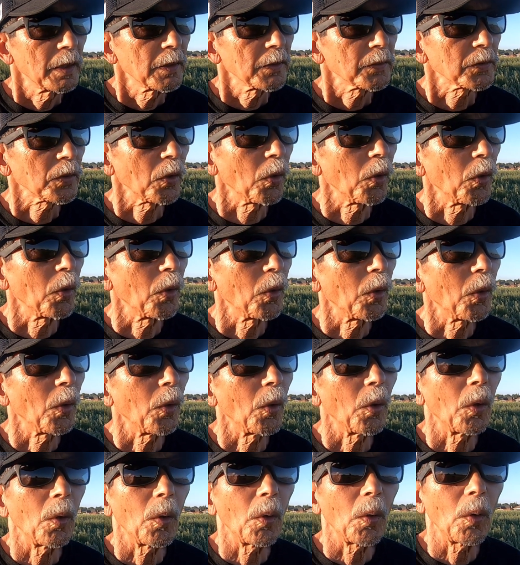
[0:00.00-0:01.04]

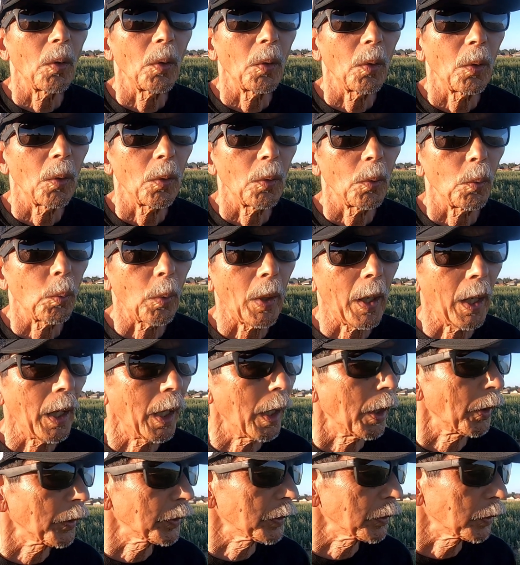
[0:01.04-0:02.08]
So,
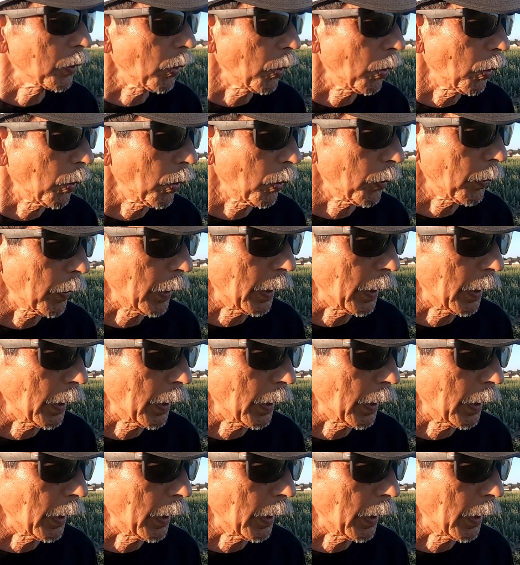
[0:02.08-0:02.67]
wow, you know,